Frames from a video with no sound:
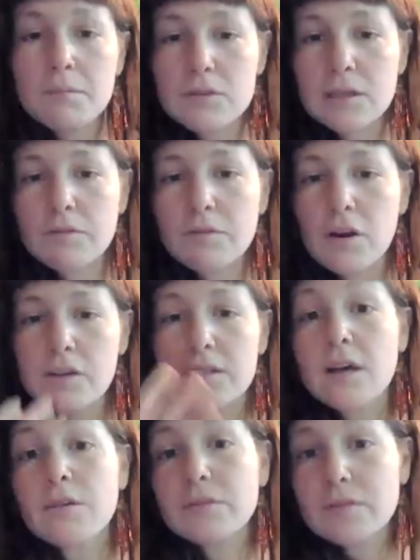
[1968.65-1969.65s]
music for
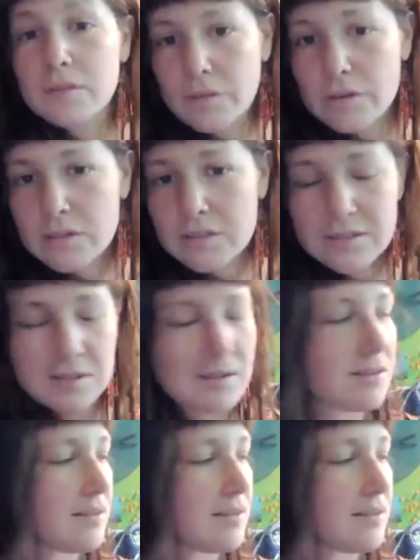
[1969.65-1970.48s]
ourselves first.